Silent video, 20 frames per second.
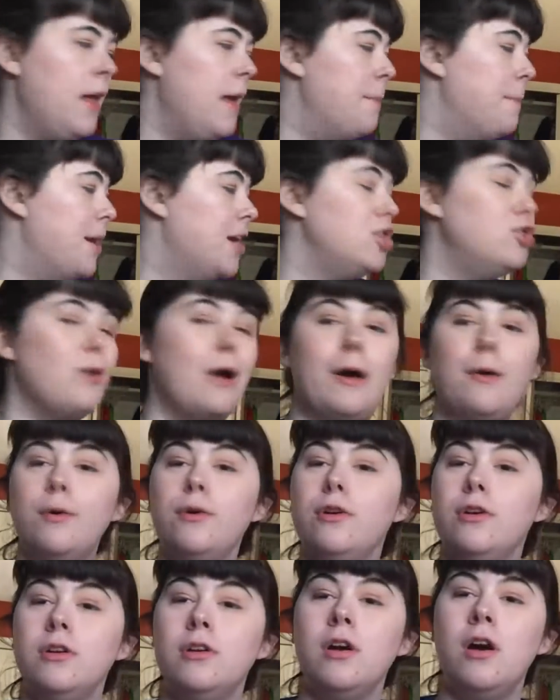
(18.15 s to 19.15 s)
And mind you, I
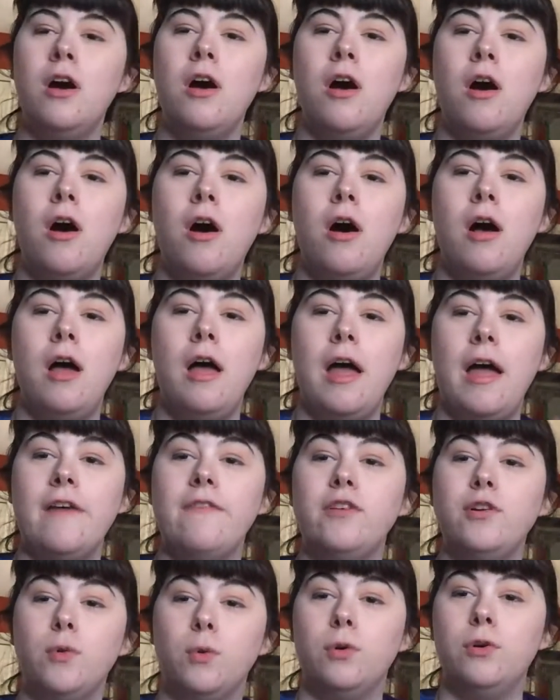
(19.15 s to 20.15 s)
ordered
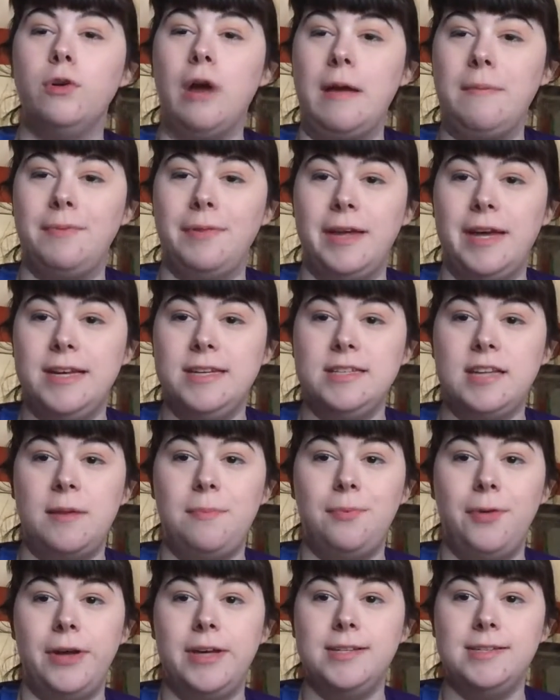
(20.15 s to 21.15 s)
every order I placed
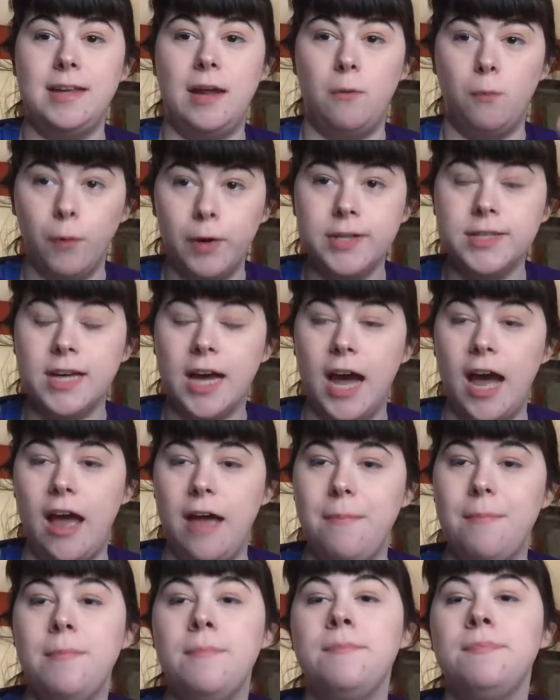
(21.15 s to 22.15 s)
at one
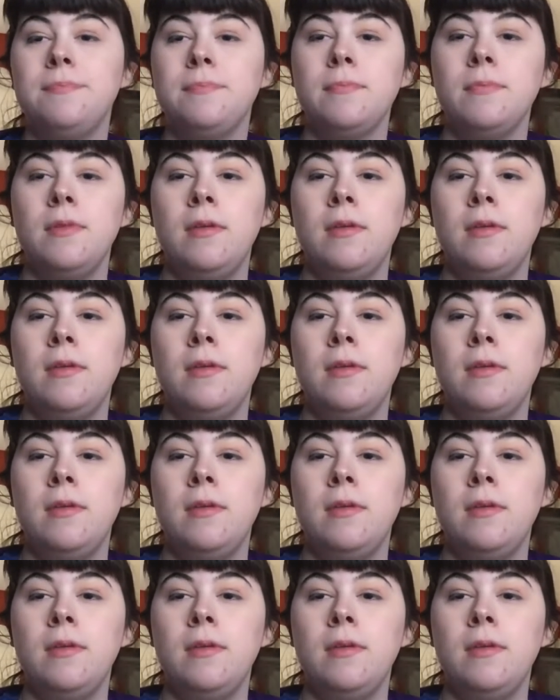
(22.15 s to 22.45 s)
time,